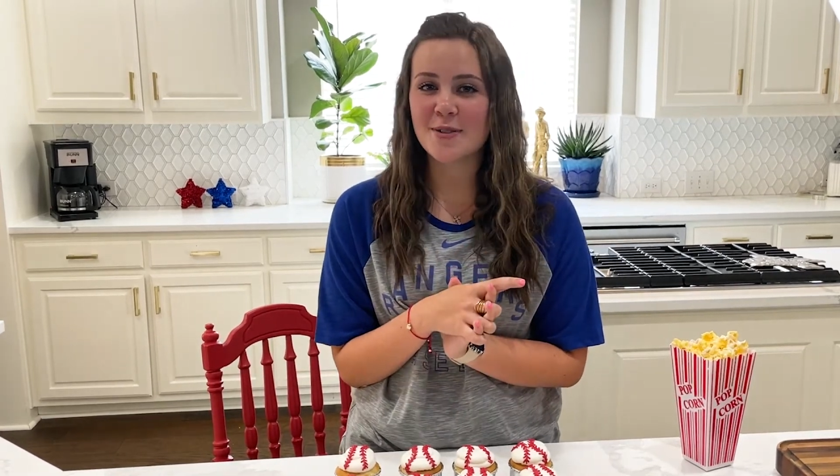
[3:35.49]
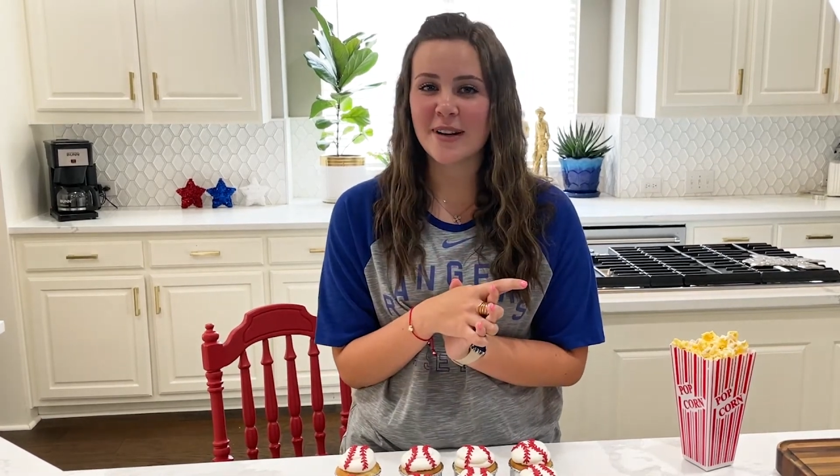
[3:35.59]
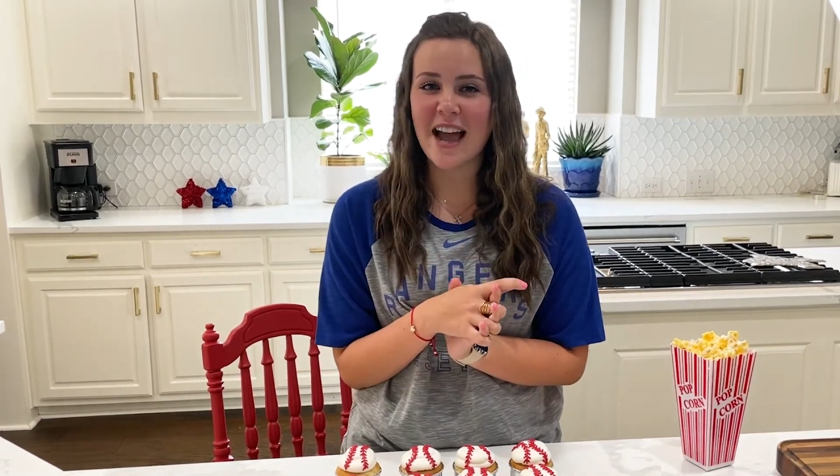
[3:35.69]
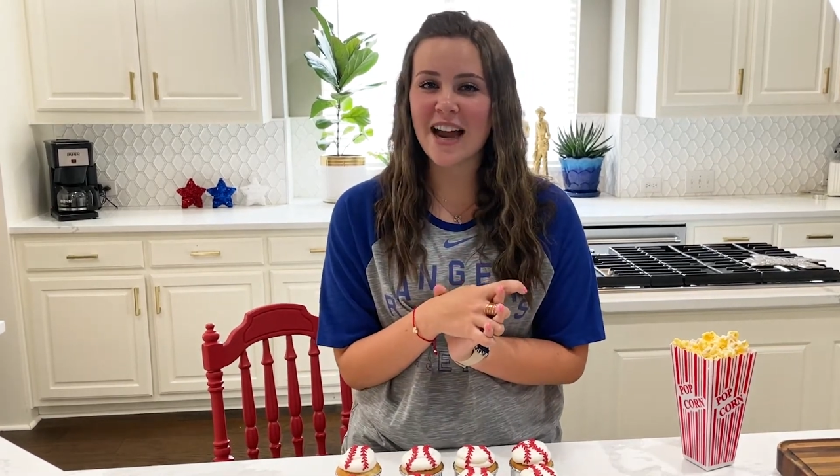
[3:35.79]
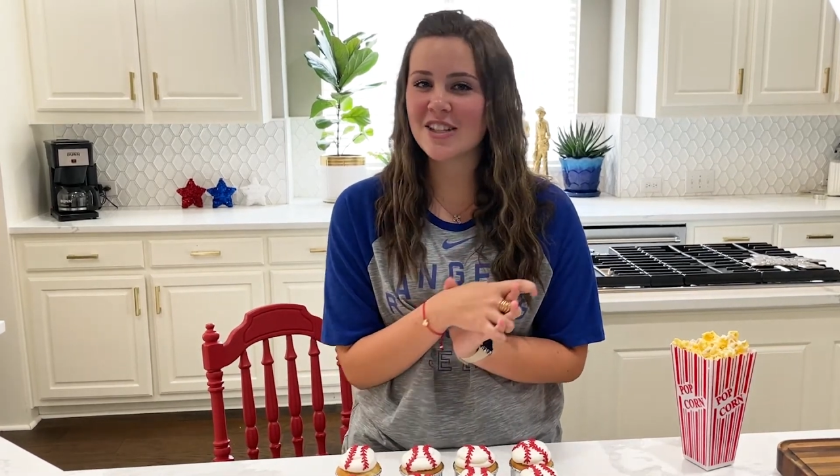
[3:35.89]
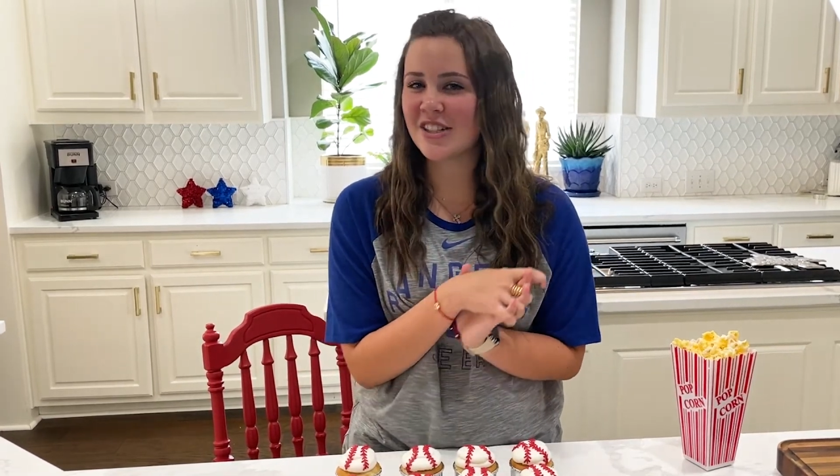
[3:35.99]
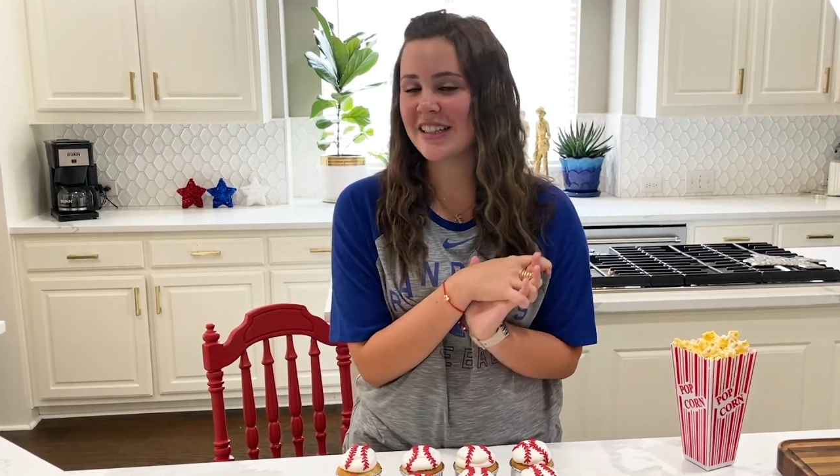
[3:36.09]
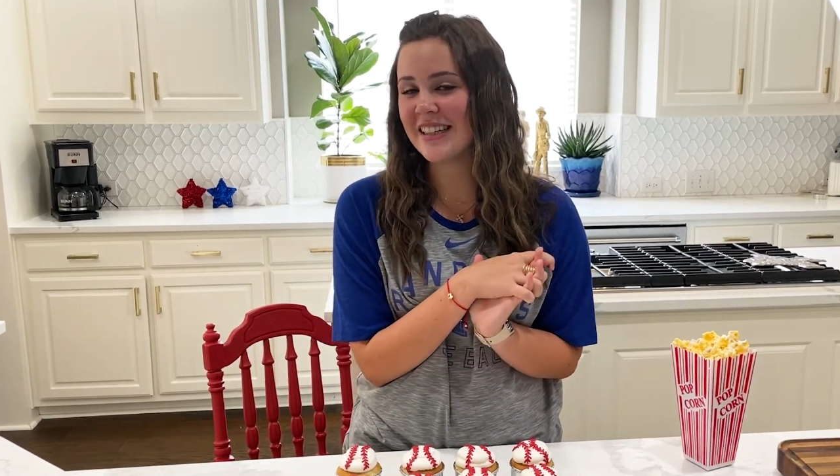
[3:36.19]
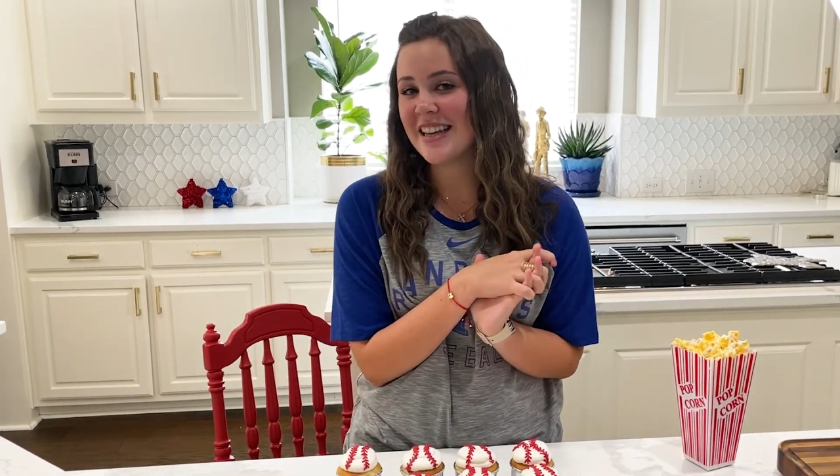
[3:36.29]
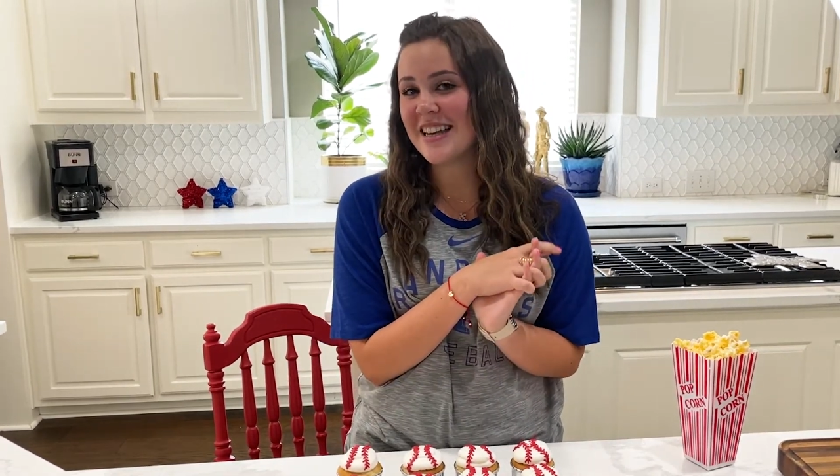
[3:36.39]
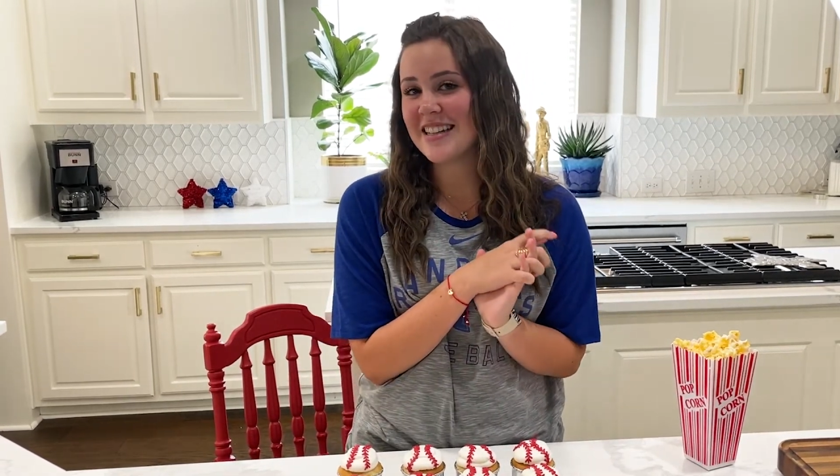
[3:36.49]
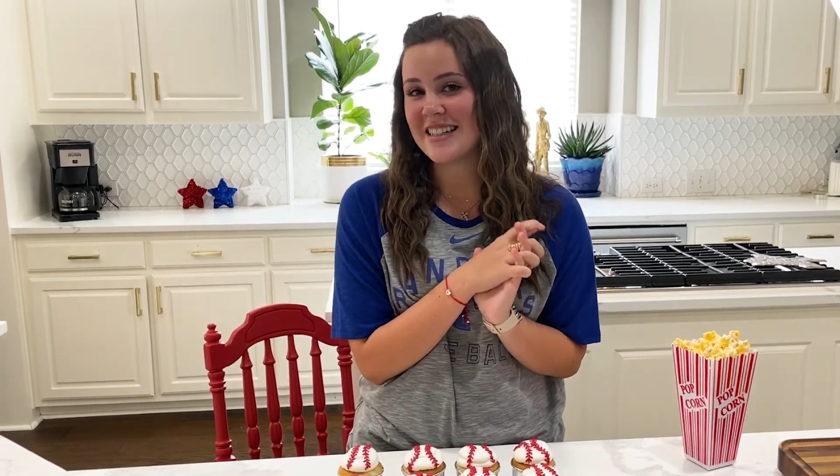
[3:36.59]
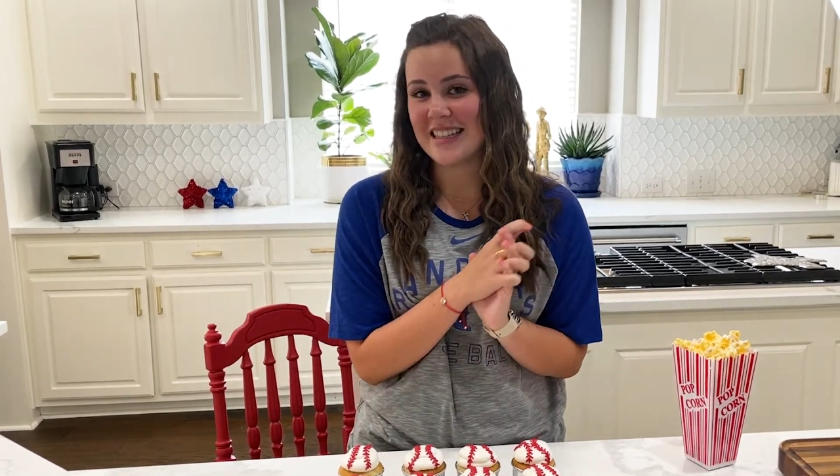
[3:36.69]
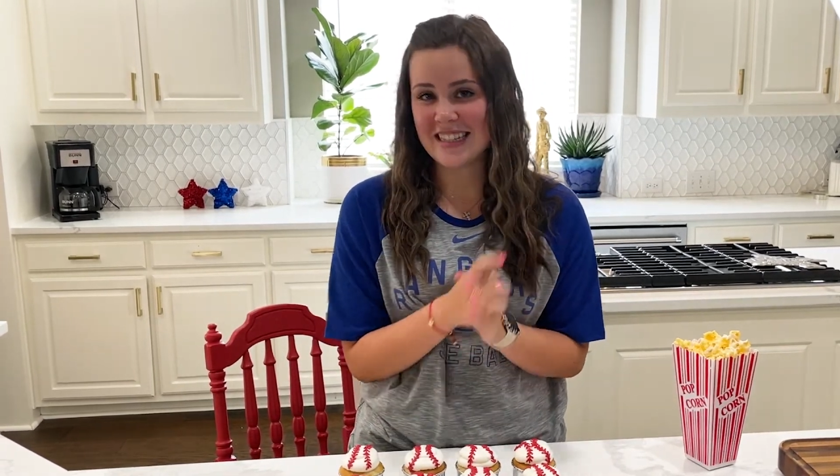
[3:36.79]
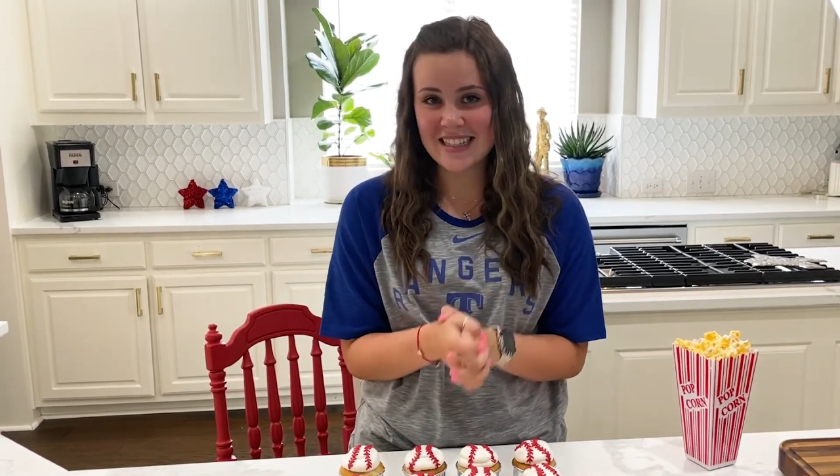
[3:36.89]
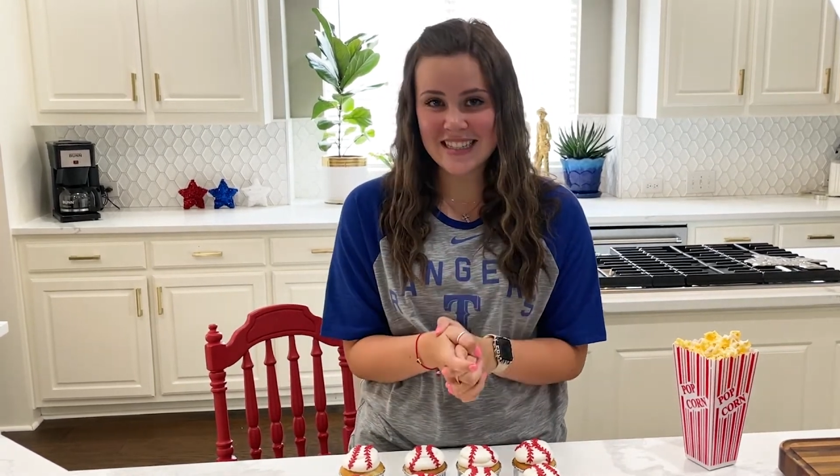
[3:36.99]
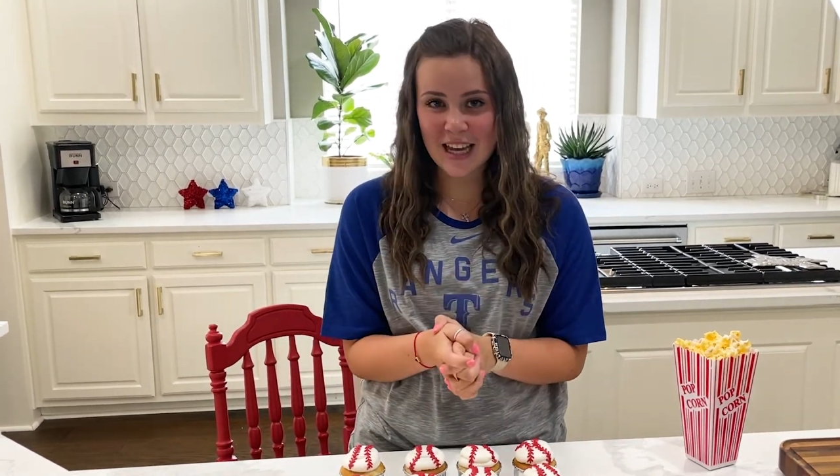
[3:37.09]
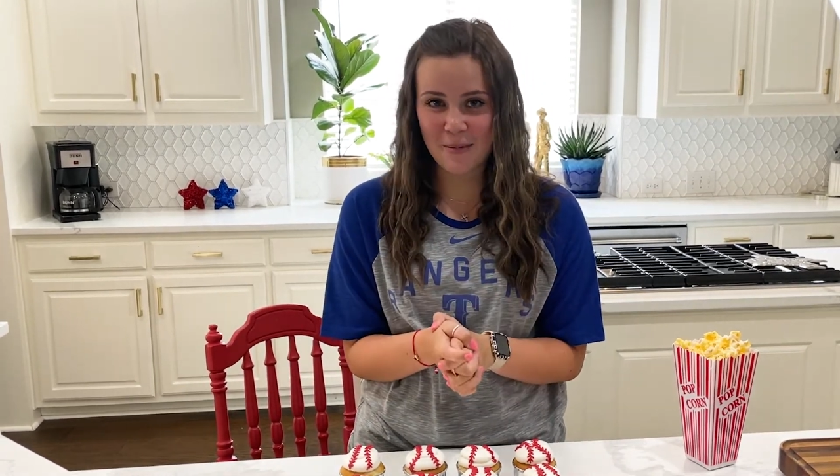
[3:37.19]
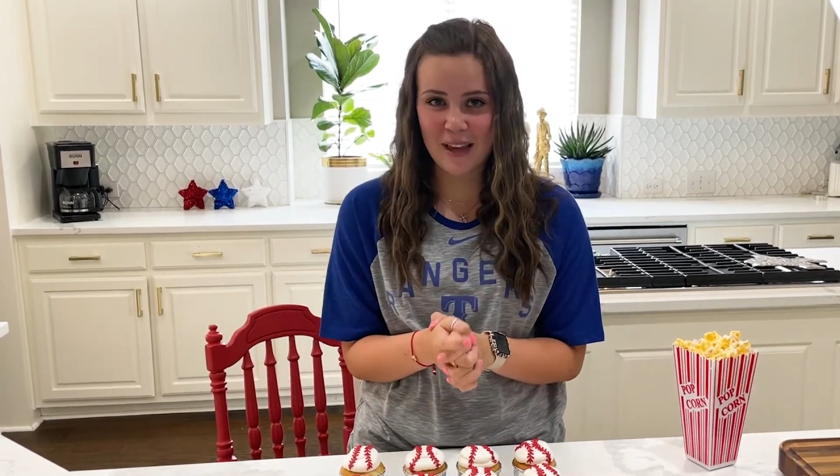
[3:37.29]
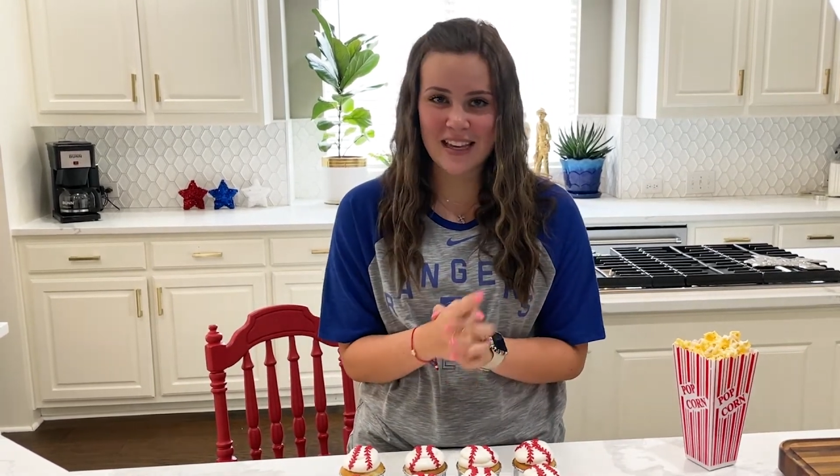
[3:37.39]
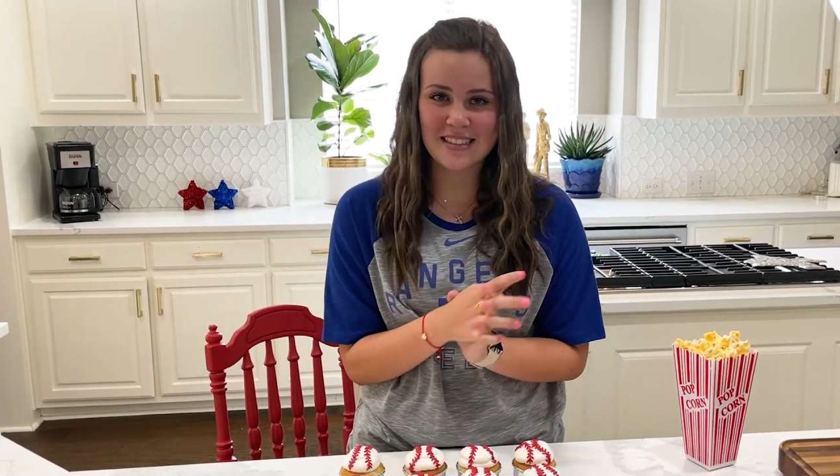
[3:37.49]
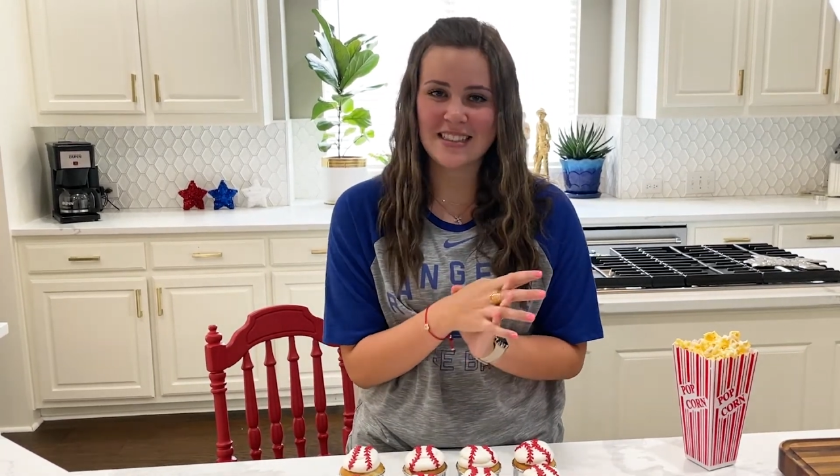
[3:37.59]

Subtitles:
reaction to these cupcakes.